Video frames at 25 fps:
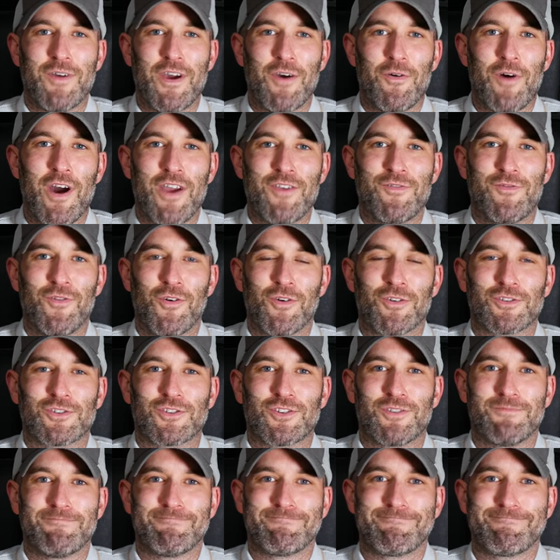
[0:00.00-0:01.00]
hi
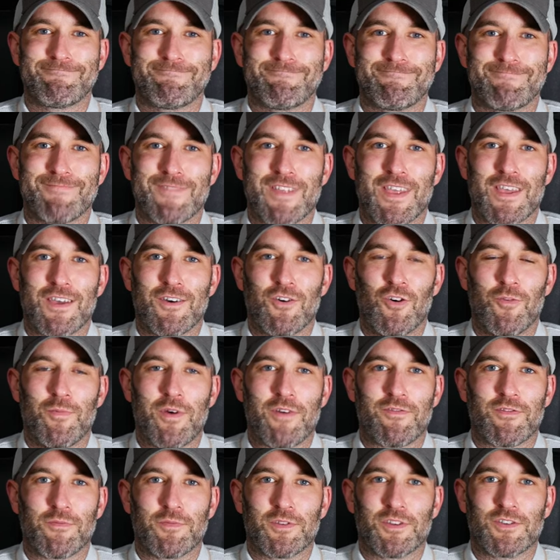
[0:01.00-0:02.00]
folks, I hope
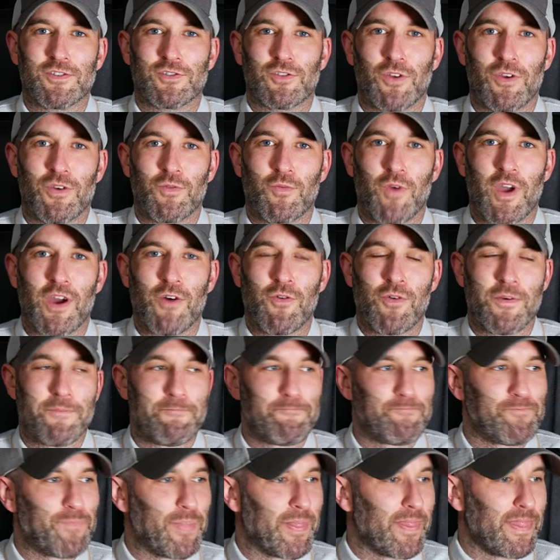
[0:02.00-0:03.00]
everybody's doing well.
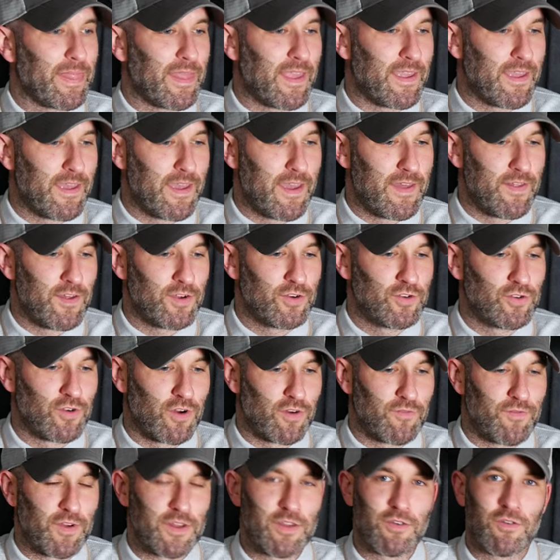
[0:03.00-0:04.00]
This
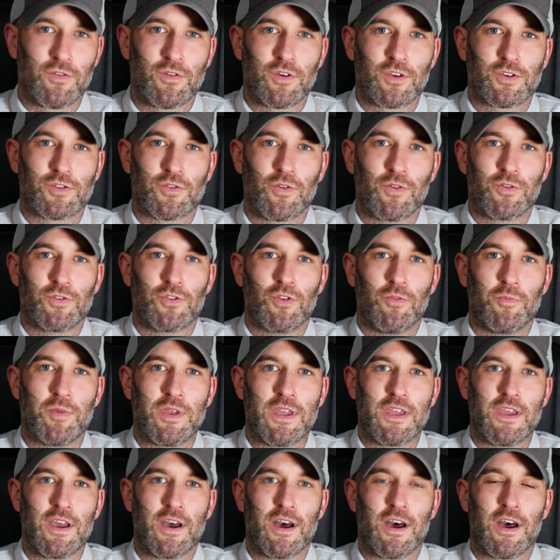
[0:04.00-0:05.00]
short video is going to
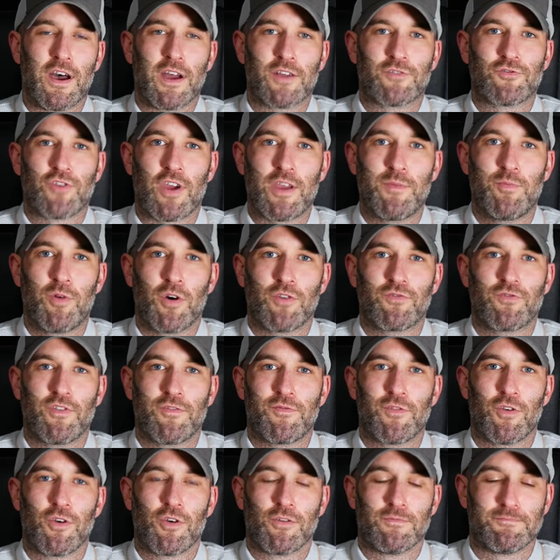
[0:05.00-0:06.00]
be a tripod
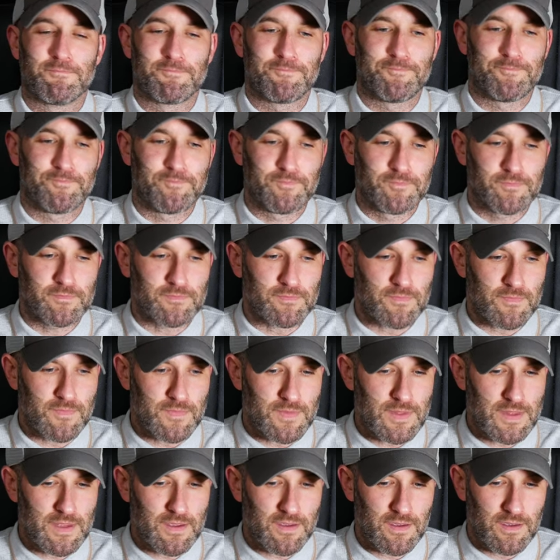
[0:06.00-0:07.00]
review.
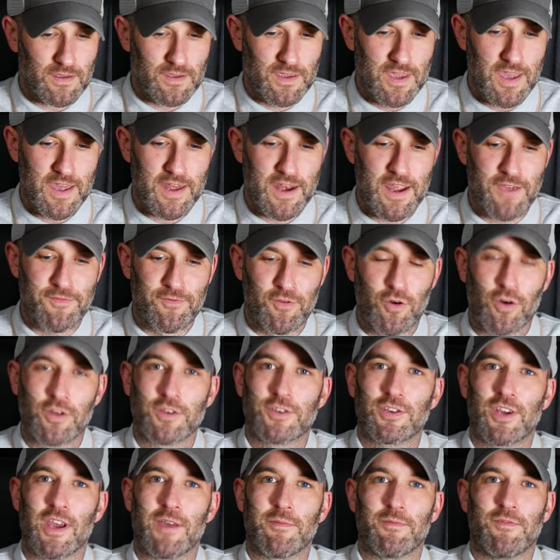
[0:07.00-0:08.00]
K&F
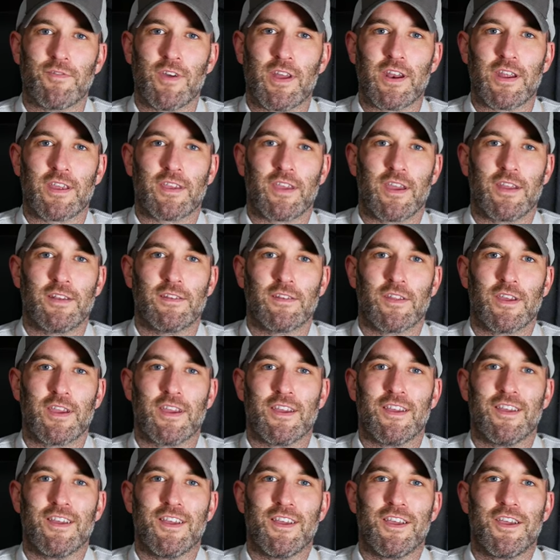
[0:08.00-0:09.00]
Concept very
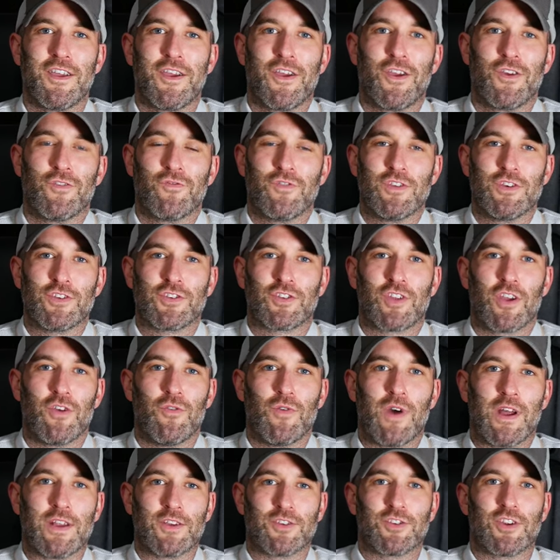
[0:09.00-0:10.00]
kindly reached
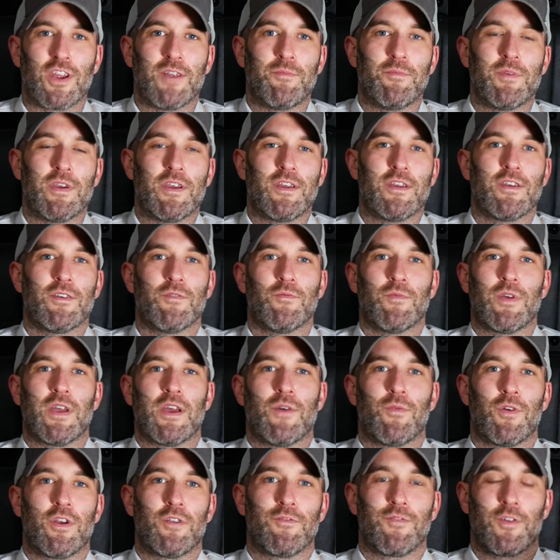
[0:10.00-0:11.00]
out and sent me
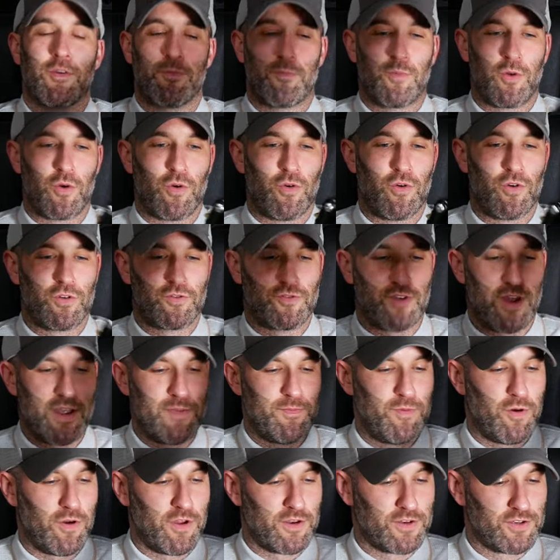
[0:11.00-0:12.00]
one of their Pro
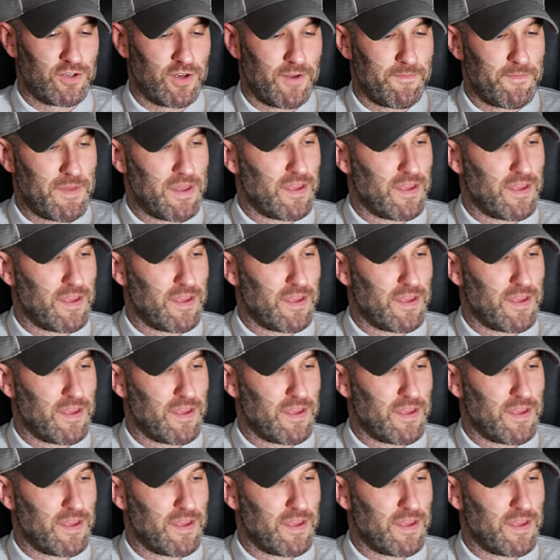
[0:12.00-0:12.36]
Tripods,